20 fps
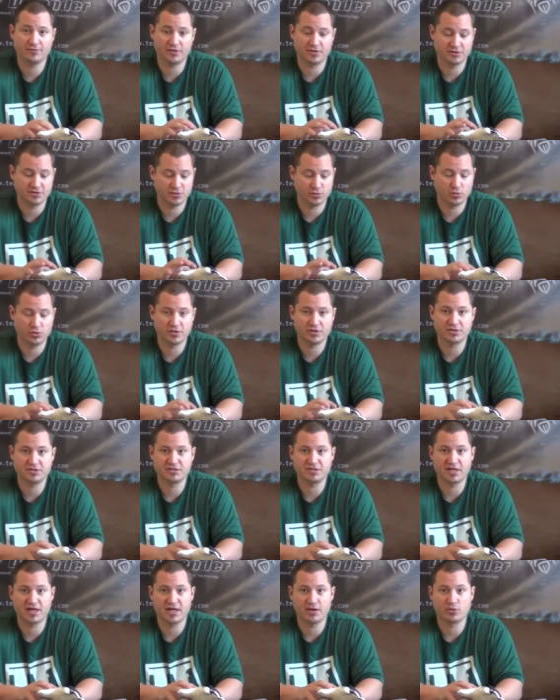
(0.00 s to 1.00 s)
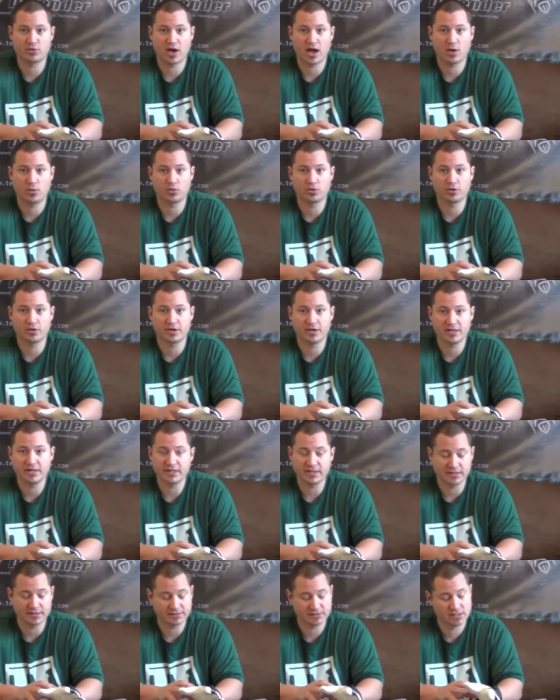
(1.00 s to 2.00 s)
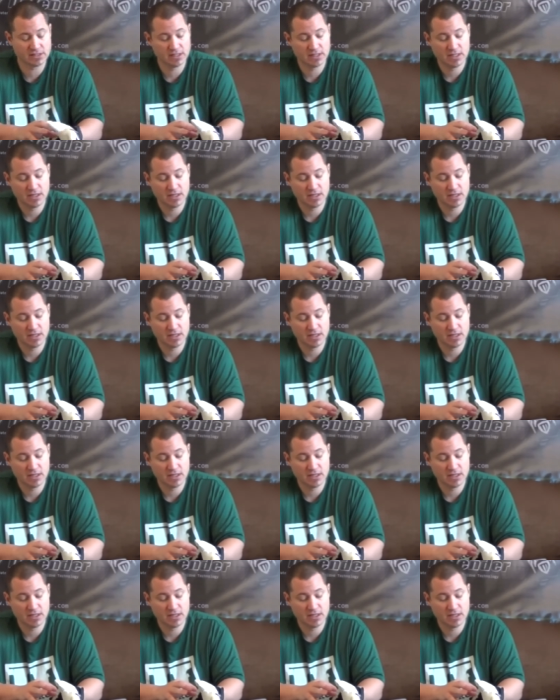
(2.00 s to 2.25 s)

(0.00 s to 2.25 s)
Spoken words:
because you want it to stay right where it is.